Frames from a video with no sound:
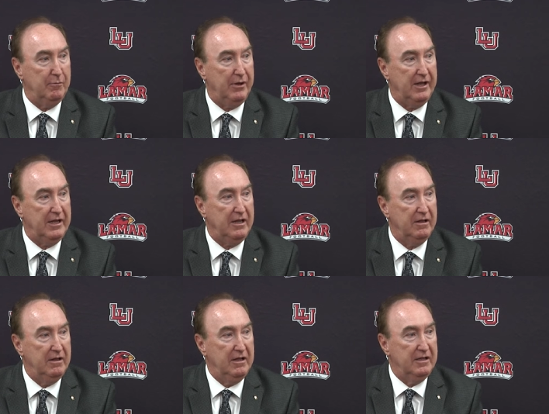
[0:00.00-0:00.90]
pay
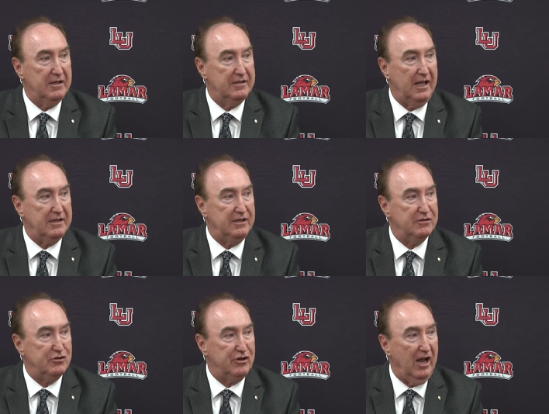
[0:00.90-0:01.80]
to take this
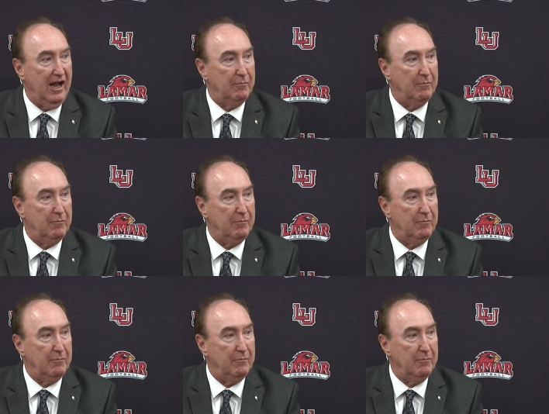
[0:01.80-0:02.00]
job.